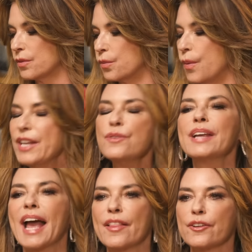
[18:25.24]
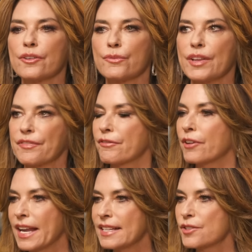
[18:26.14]
When you gather with
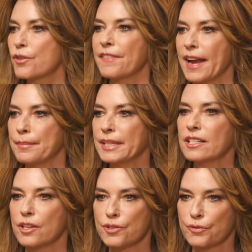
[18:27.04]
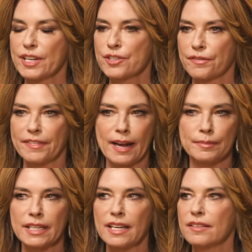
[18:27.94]
friends or family, close friends or
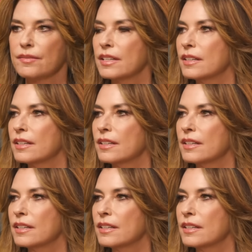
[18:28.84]
family,